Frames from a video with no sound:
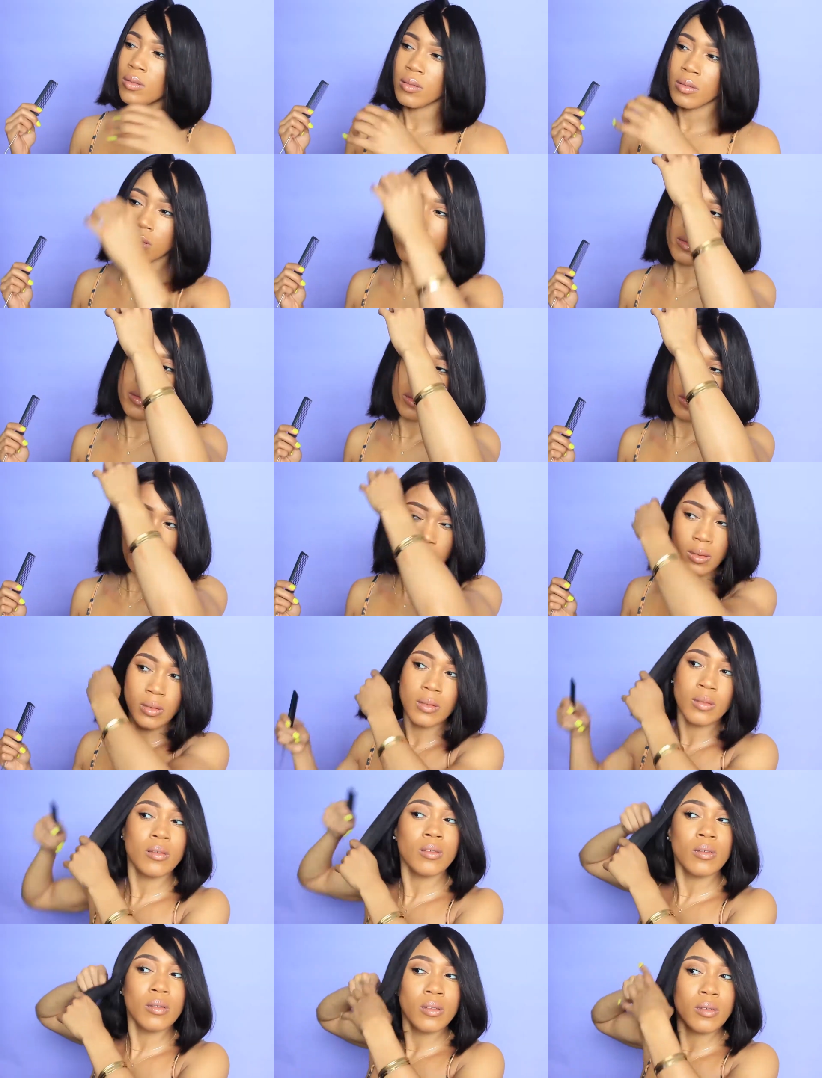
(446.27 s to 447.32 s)

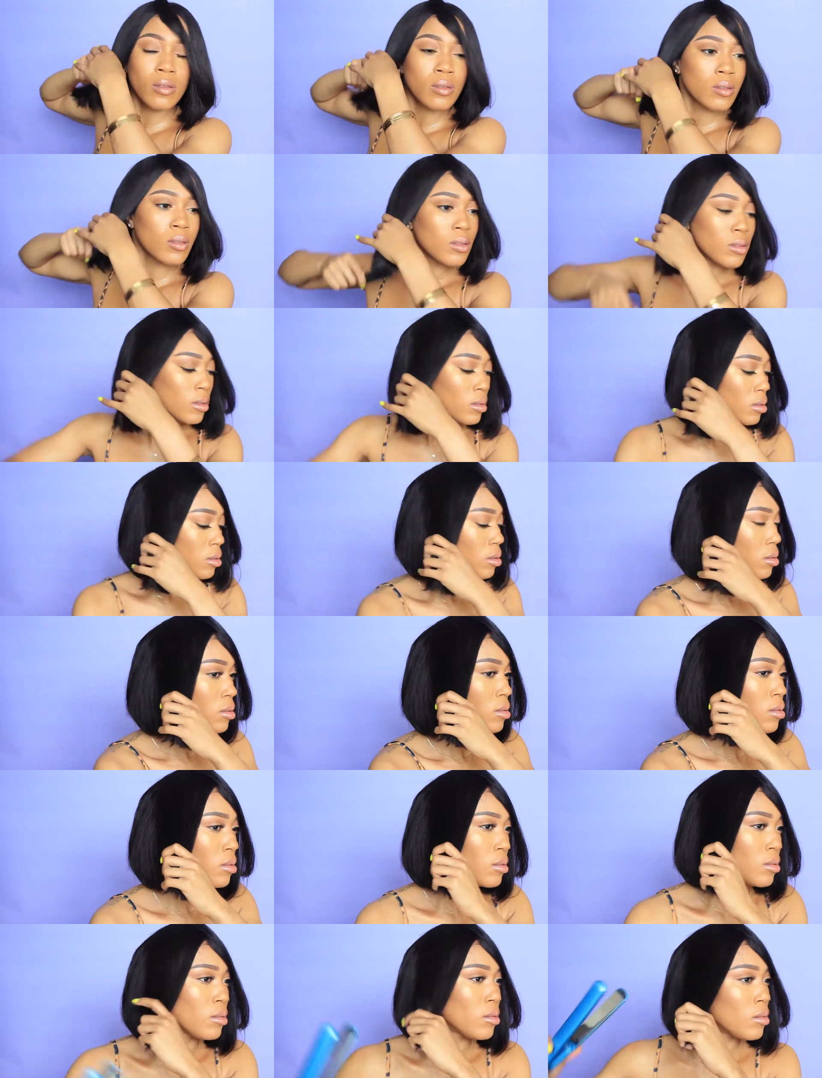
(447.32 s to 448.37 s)

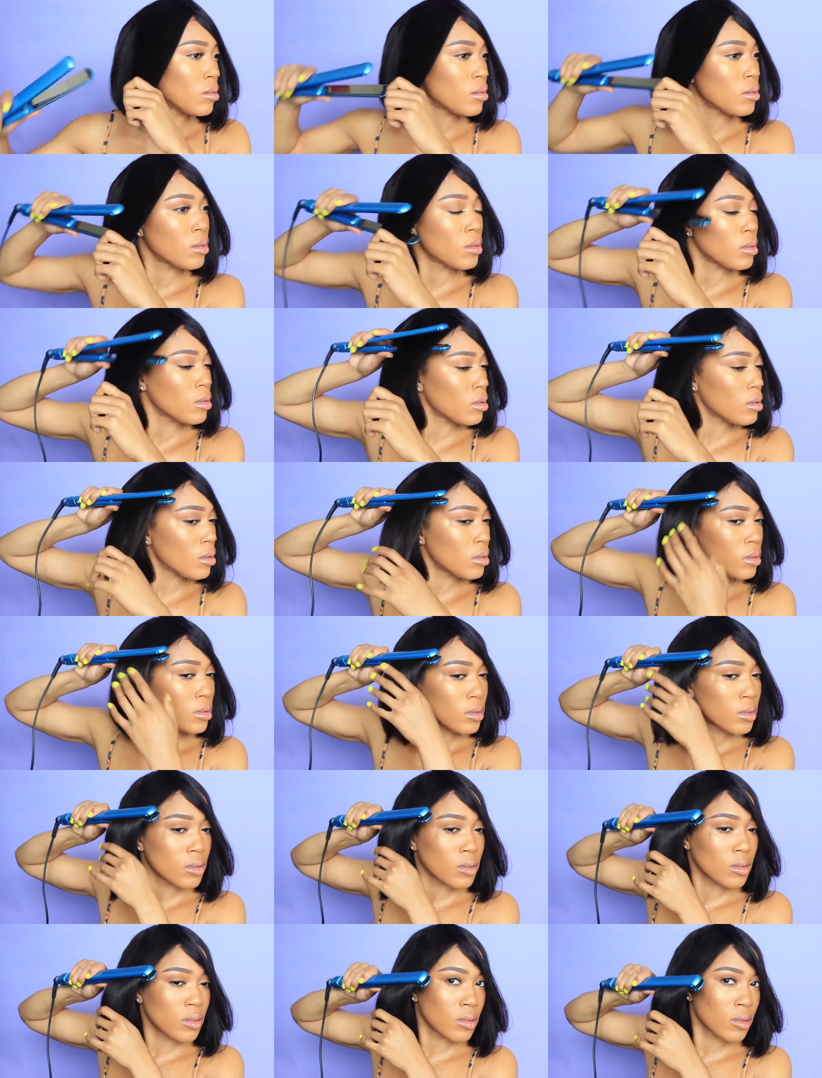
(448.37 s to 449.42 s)

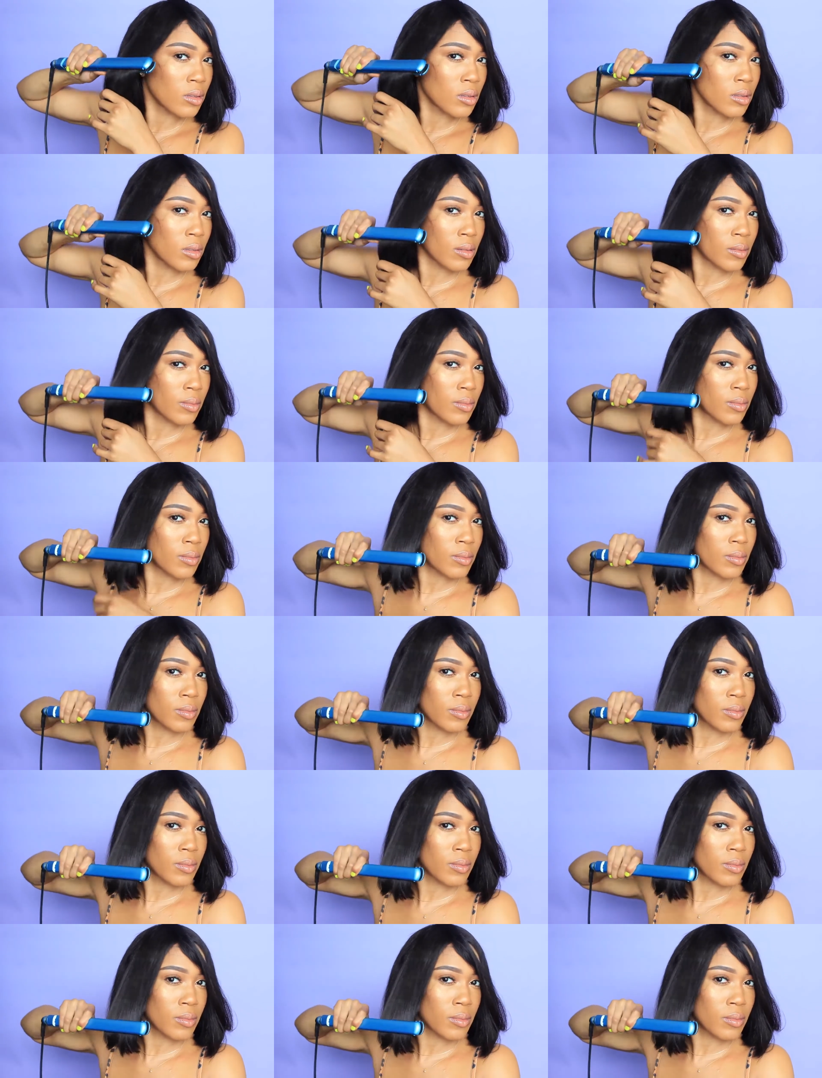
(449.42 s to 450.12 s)
(no one is talking)